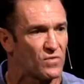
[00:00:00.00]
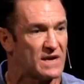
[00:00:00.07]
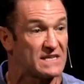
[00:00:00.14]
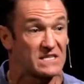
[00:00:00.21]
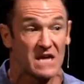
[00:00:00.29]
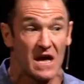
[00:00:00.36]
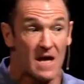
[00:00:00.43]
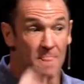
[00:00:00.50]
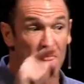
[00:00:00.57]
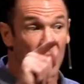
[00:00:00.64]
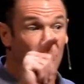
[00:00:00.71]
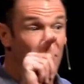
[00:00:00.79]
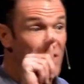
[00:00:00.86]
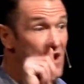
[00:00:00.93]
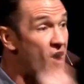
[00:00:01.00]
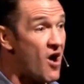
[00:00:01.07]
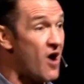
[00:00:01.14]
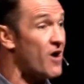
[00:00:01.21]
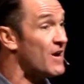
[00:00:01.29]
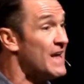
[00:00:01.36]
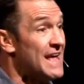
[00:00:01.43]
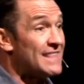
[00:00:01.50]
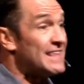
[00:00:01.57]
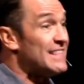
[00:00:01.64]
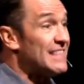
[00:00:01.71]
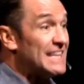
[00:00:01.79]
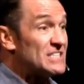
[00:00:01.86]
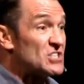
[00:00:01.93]
risk? If we are,
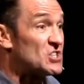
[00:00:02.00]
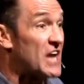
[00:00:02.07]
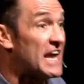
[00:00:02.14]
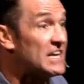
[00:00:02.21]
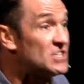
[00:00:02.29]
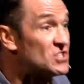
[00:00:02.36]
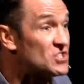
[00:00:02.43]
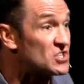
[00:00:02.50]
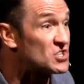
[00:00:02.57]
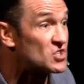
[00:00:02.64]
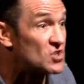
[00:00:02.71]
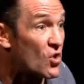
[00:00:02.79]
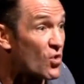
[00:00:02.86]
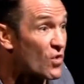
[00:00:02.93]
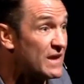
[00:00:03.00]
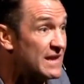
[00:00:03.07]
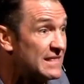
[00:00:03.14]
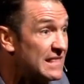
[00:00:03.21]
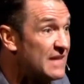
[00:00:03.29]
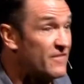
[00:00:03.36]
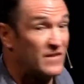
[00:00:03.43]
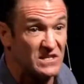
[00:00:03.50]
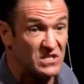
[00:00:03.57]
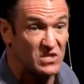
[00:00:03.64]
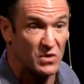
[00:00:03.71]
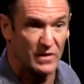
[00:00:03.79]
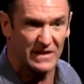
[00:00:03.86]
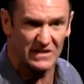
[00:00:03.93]
then let's change the story and live
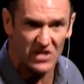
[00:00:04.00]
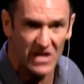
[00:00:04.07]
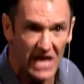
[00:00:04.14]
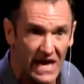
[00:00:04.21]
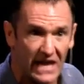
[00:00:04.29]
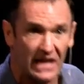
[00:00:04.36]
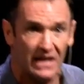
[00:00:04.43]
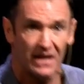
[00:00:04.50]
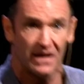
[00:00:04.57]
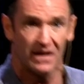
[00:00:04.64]
into it. Do you get it?